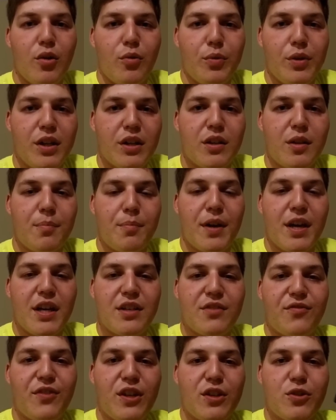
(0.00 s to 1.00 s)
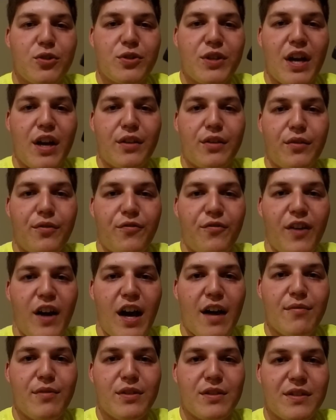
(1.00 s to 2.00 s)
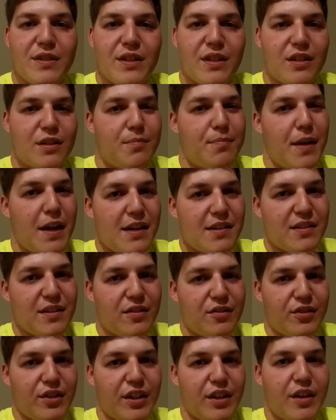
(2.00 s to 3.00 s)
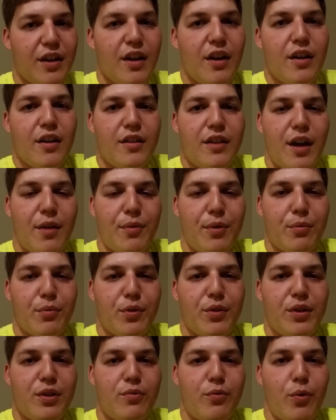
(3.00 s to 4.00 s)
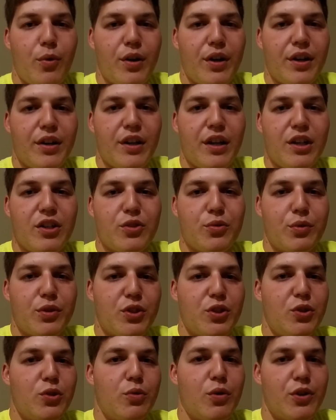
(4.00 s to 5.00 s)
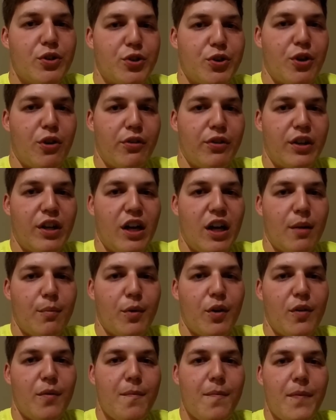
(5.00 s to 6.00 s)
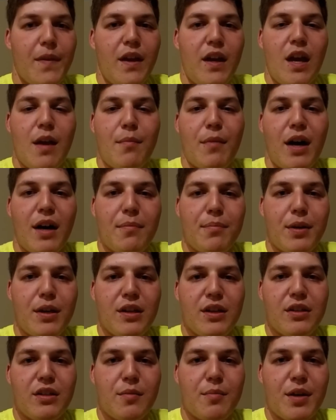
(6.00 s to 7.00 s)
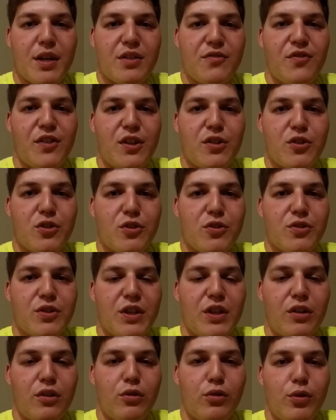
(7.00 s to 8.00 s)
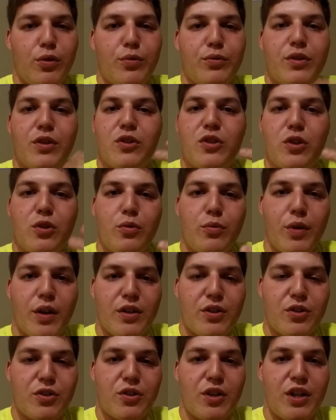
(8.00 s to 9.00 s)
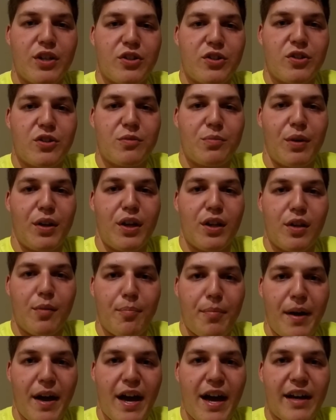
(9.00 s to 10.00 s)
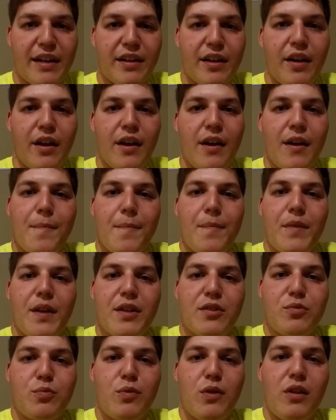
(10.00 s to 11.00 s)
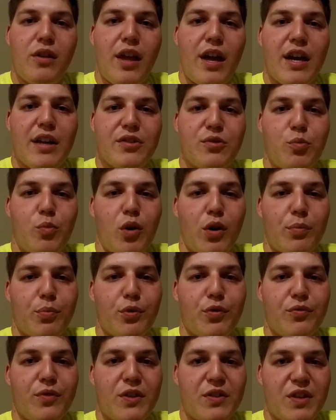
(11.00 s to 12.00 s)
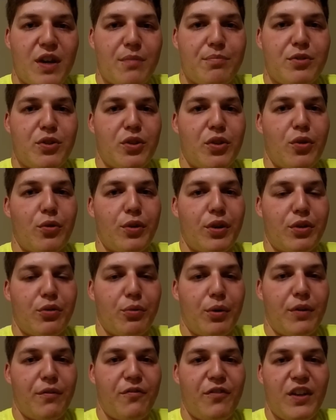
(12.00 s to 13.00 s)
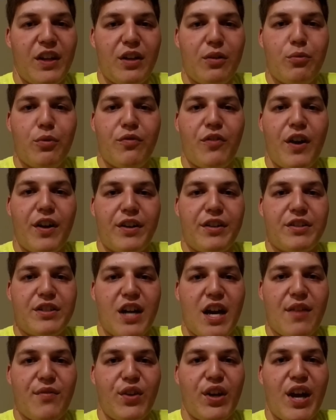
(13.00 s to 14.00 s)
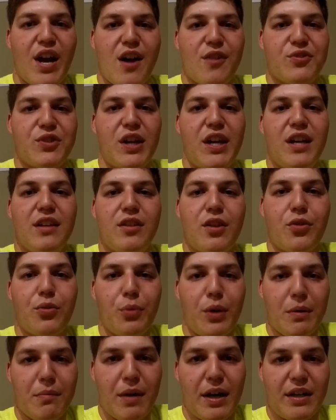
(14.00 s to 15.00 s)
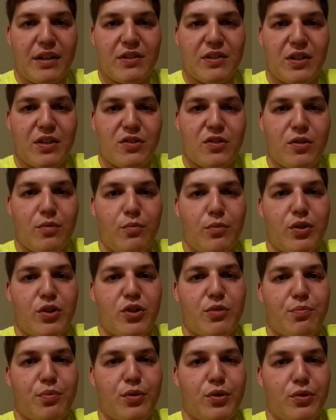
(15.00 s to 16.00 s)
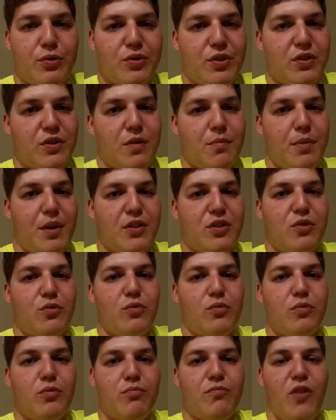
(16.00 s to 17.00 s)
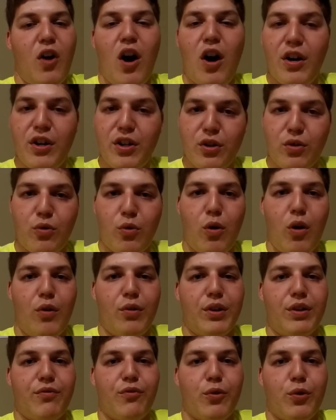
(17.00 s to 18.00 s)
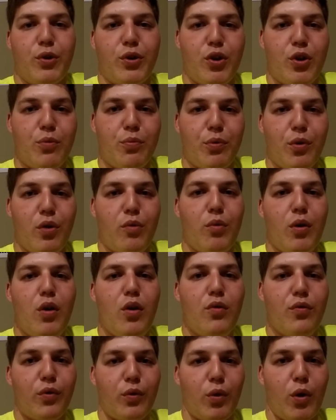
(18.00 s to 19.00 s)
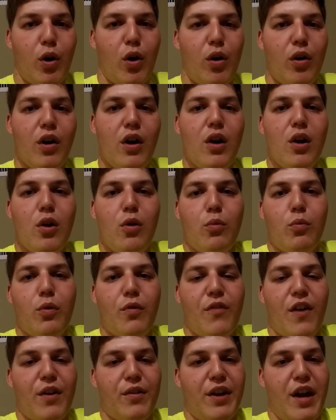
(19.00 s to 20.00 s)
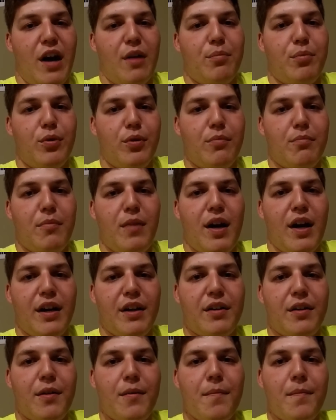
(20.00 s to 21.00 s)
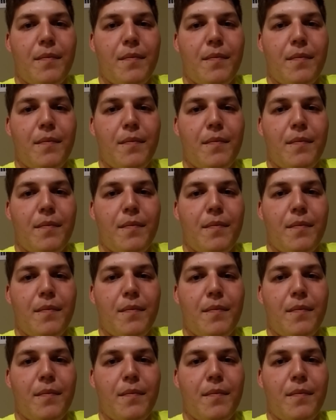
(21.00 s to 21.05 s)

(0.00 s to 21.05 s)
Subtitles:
We get the best features out of the 5 and 6, basically, that we really wanted into a $200 camera. In my opinion, the best features include the 2-inch touch display on the back, as well as waterproofness up to 33 feet without a diving house, and the 3-mic system, which produces the best audio quality for a GoPro overall without an output mic.